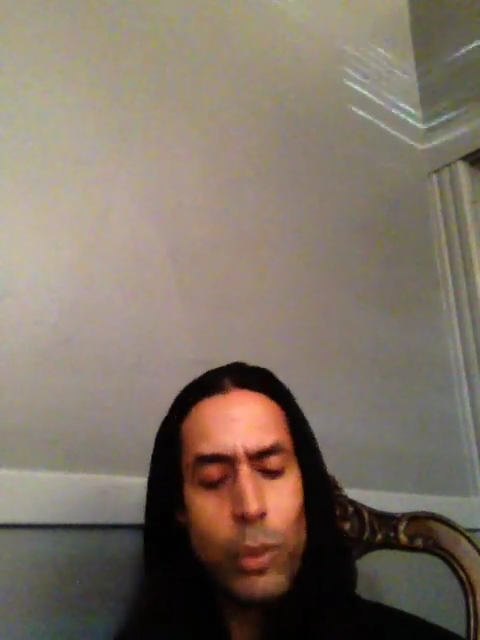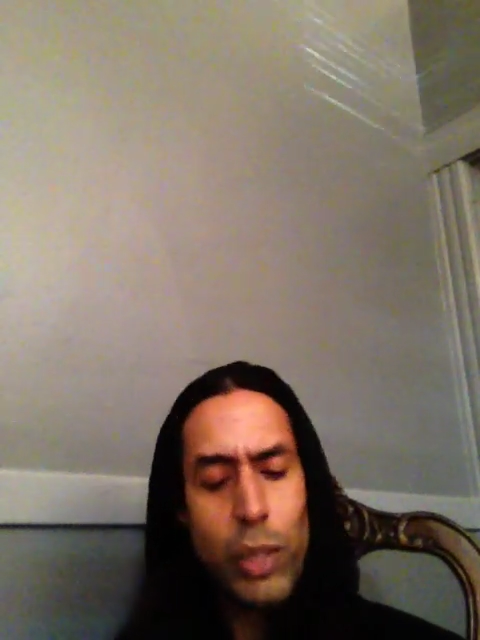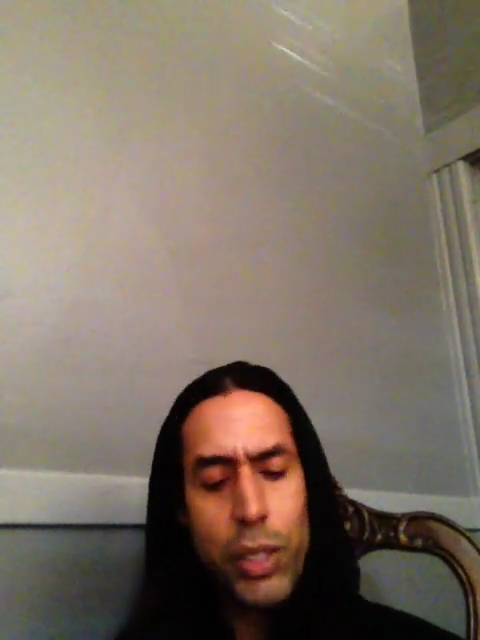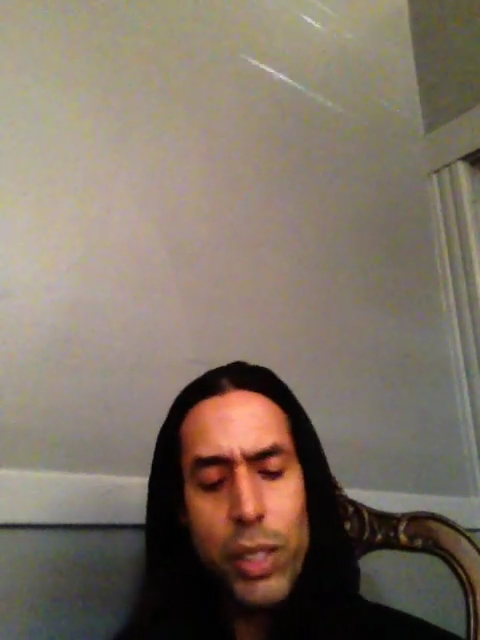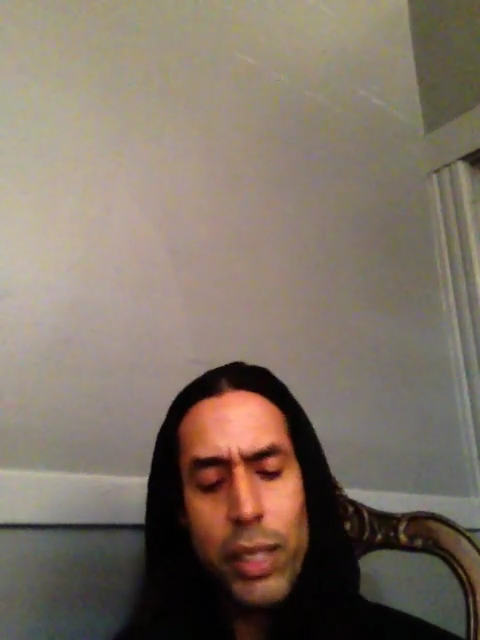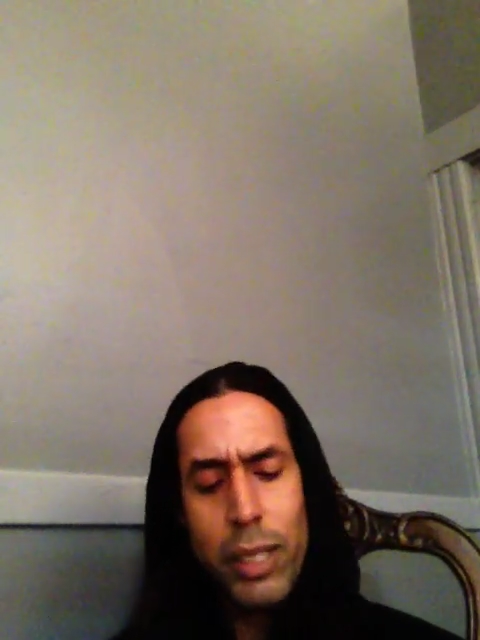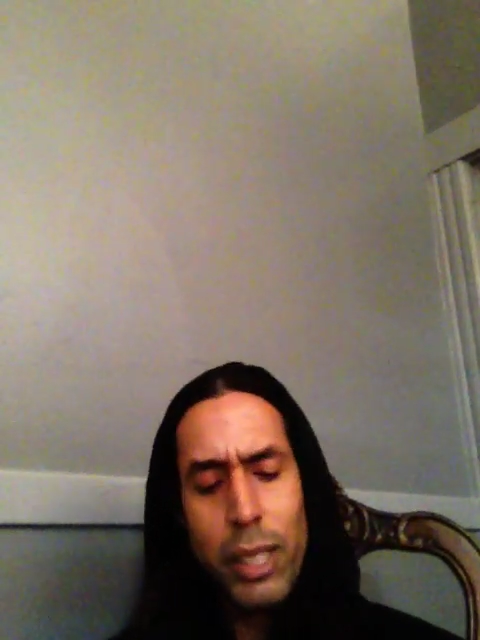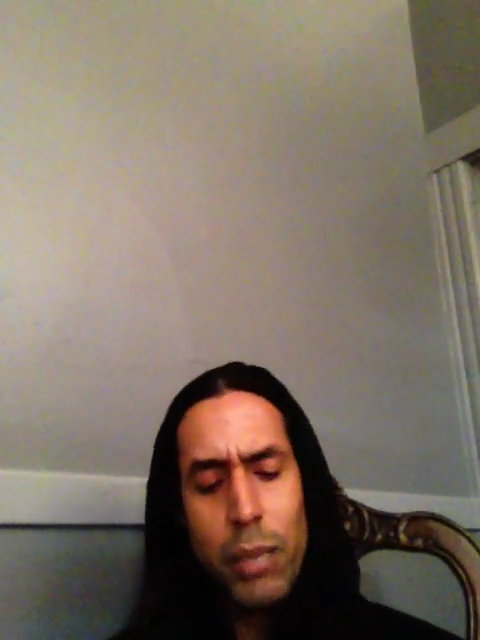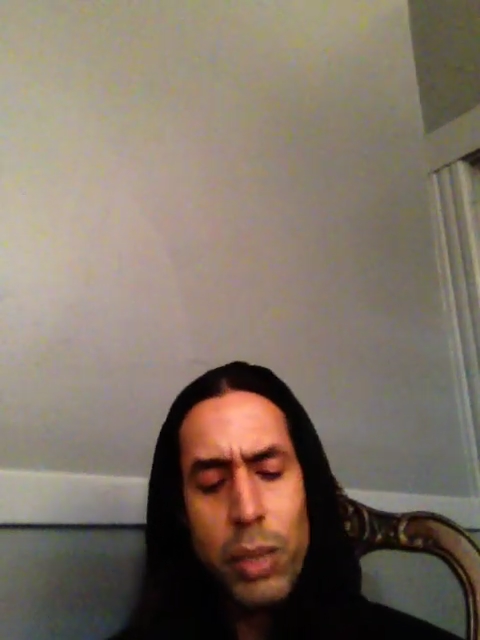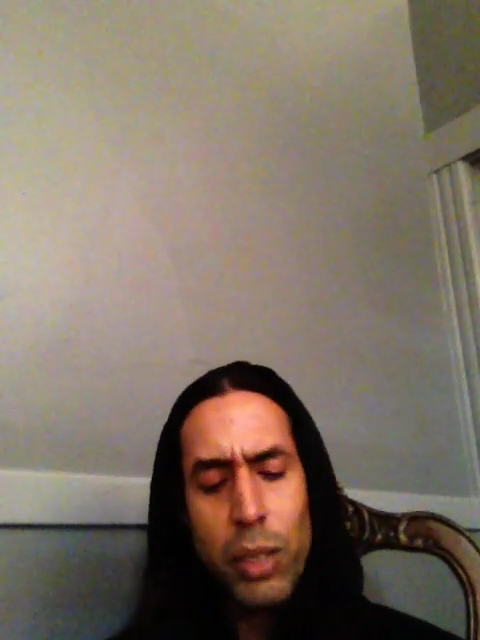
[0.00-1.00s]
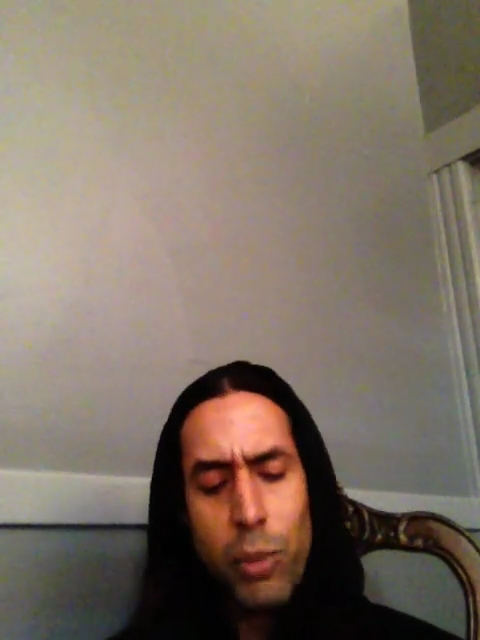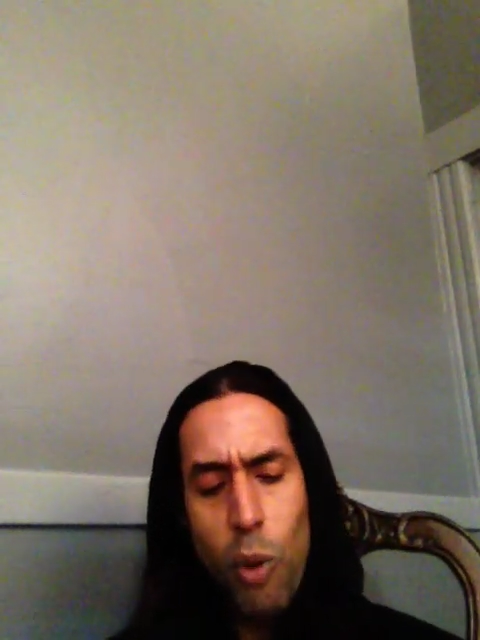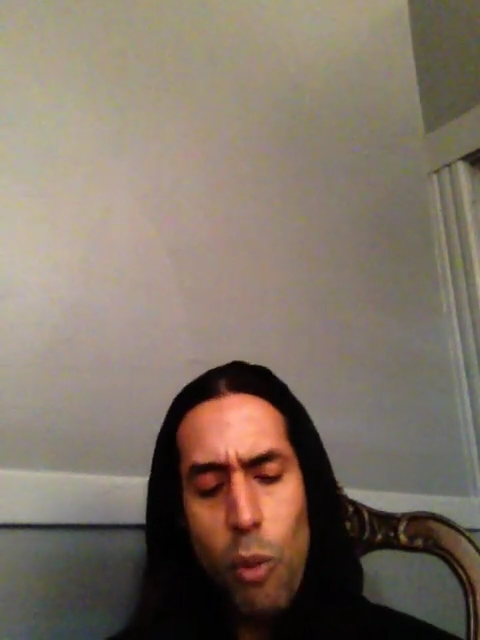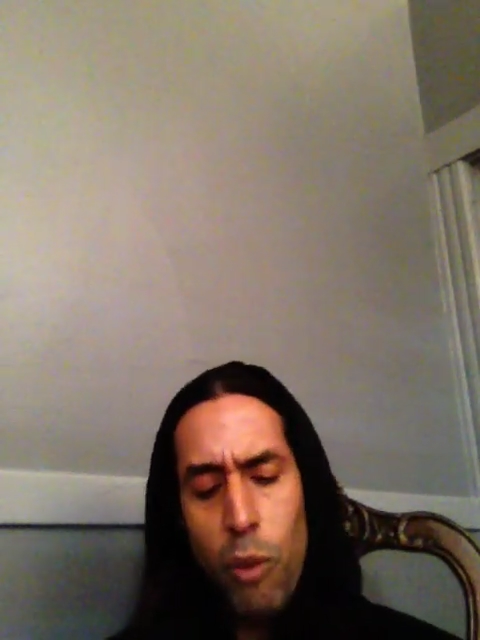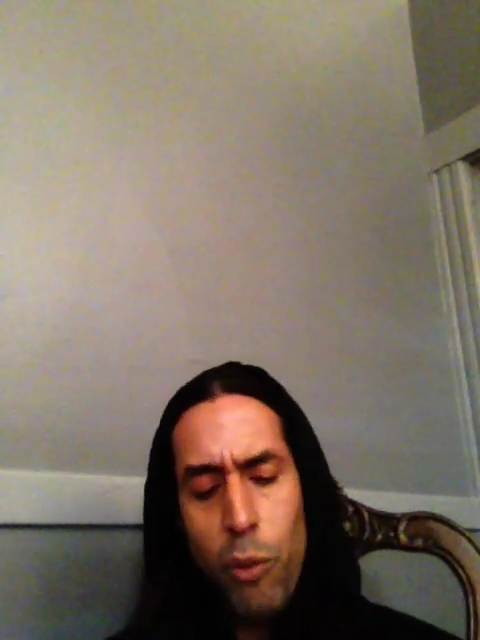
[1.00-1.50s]
which comes in the
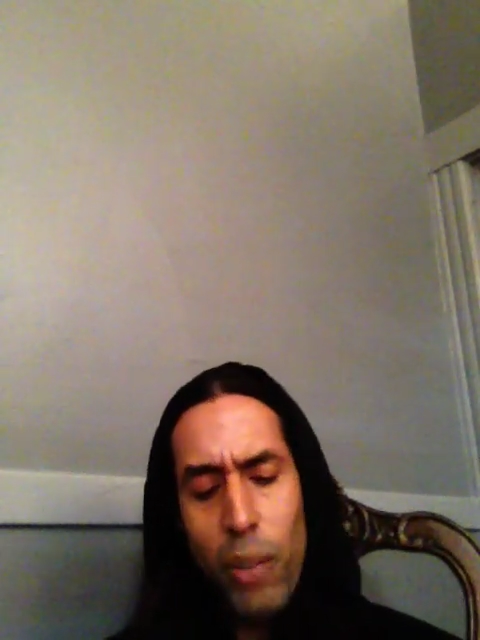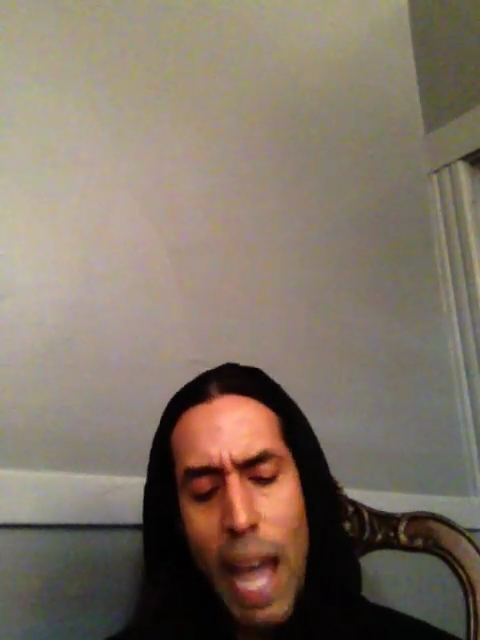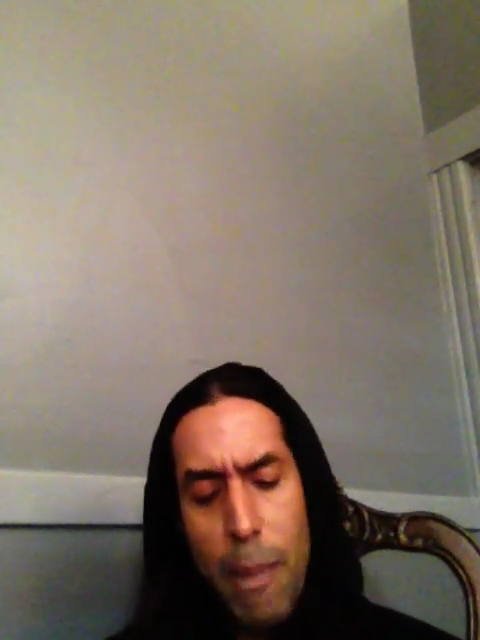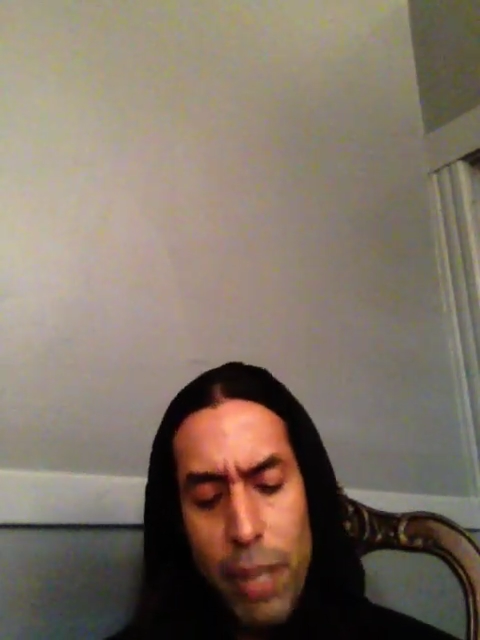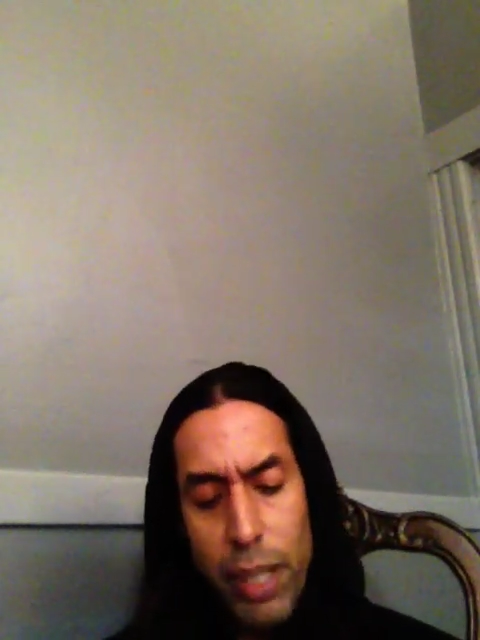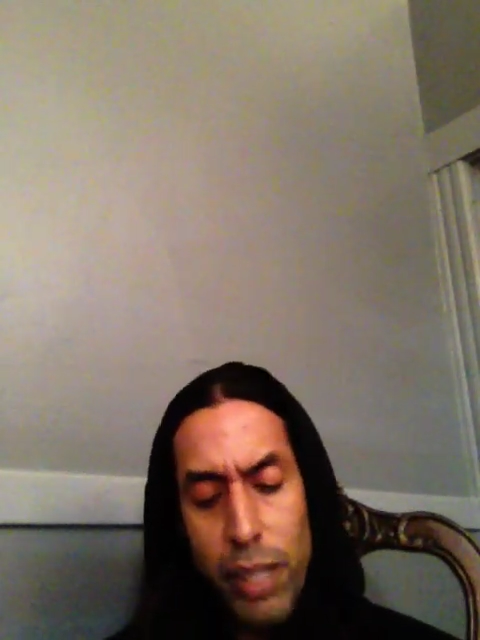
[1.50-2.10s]
form of flapping,